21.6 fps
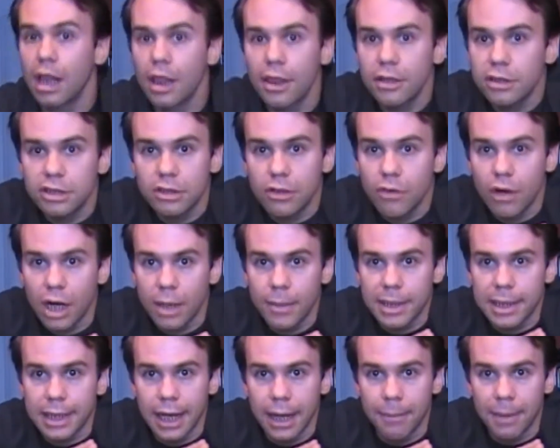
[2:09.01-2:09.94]
There's no
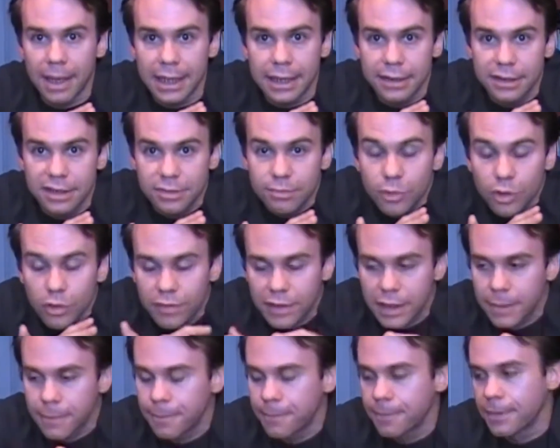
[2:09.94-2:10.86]
army combat in this movie.